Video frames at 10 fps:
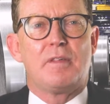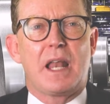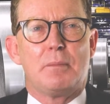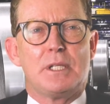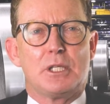of
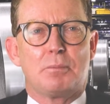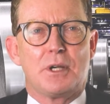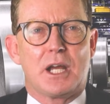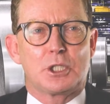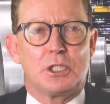aluminium
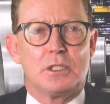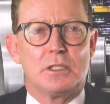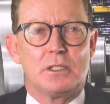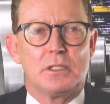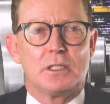production
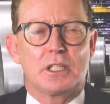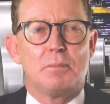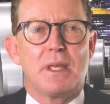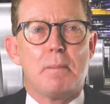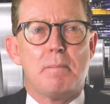
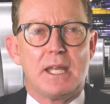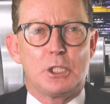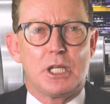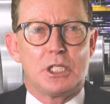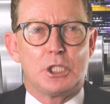can be a
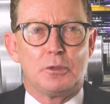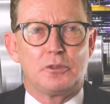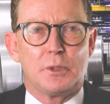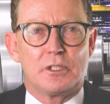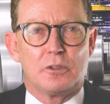major issue,
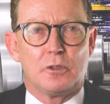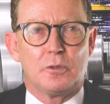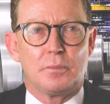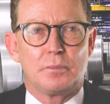as we saw,